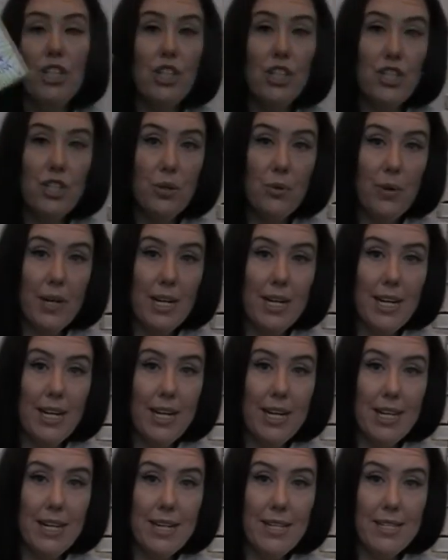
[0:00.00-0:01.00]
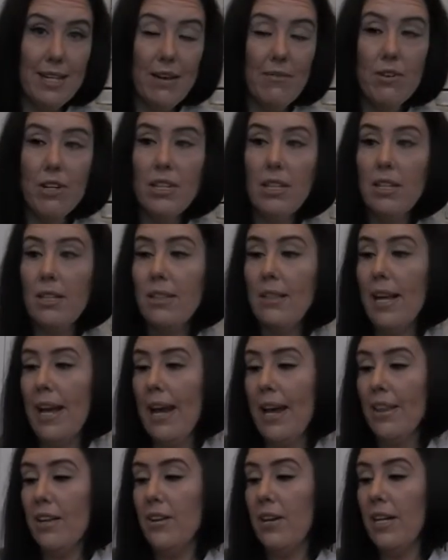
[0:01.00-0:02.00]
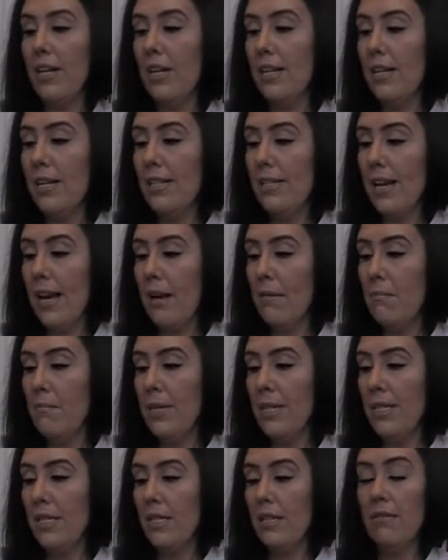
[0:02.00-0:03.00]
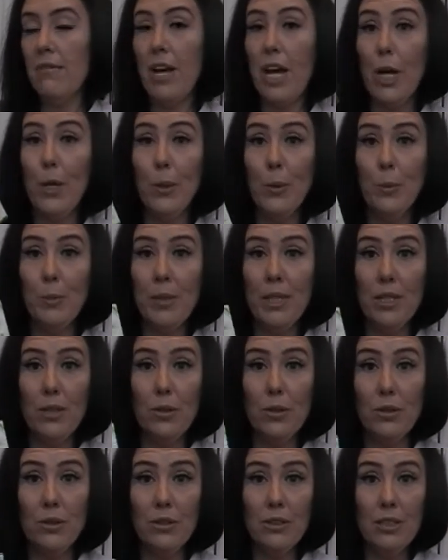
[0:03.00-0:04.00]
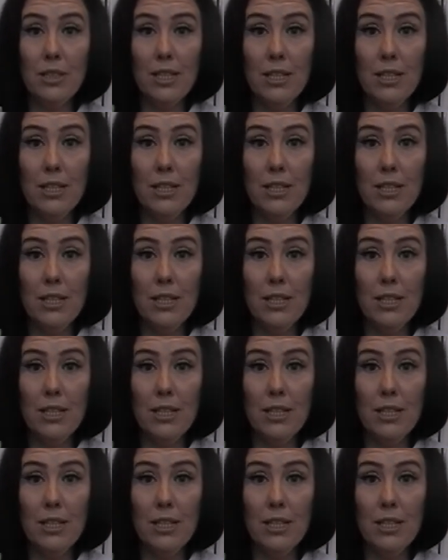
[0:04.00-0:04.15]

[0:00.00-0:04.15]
enjoy it. It does have a good lather. And it does have bits of oatmeal.